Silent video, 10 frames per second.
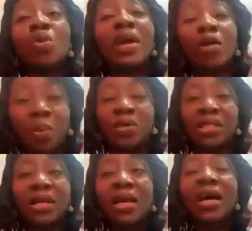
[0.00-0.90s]
carry this
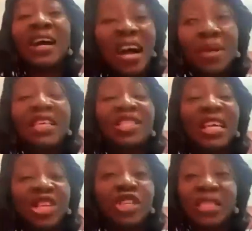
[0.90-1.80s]

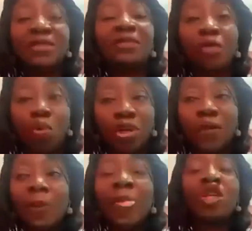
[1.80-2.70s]
initiative forward.
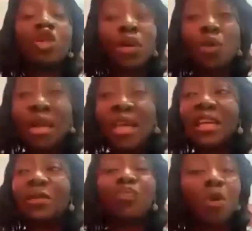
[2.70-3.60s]
So we're looking
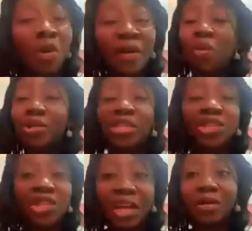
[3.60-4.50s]
at proper reporting
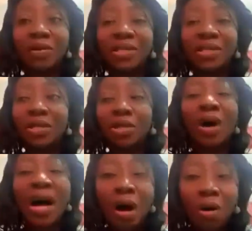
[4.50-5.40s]
channels you
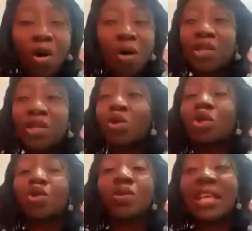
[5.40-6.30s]
know, how come she
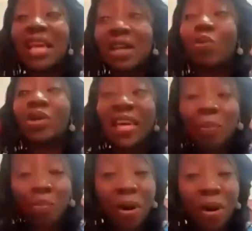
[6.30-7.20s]
was so scared? Was there
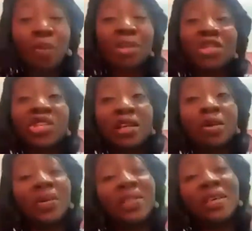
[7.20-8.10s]
a proper reporting
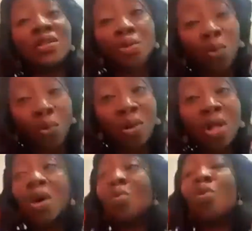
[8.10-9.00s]
channel within
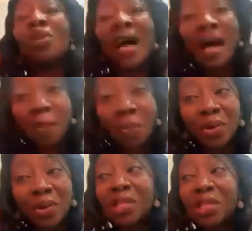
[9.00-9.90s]
school? What
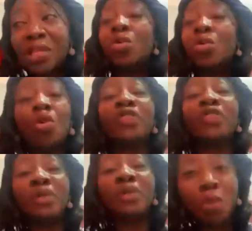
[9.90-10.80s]
happened? Who
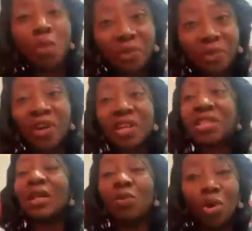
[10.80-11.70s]
got the report
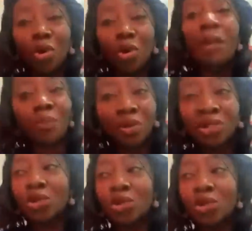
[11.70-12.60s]
first? Then what
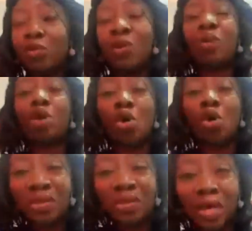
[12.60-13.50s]
happens, you know, if the report
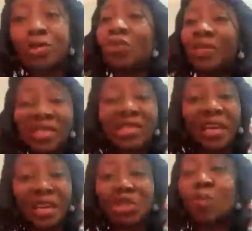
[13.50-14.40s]
comes out? You know, things
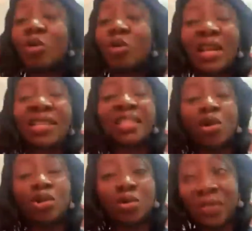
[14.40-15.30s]
like that. So we're looking at a
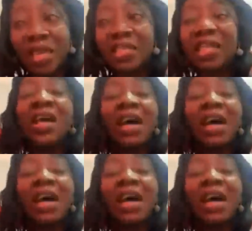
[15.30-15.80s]
lot of things.